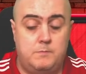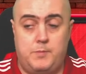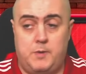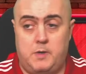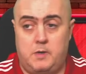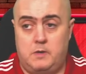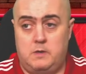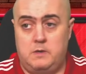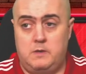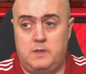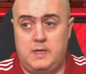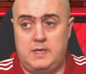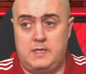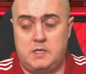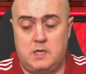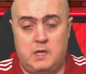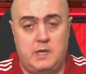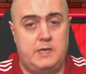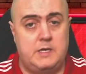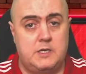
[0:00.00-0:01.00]
but they
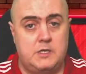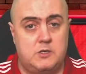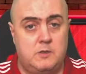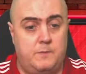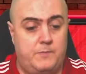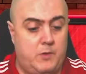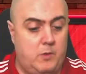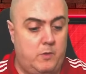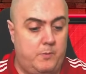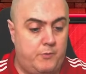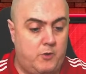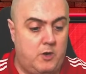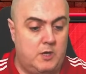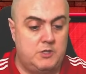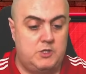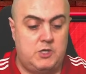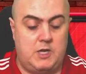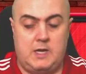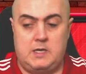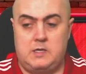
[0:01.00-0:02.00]
signed us up to a
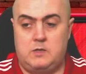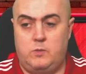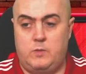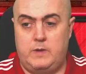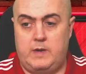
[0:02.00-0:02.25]
project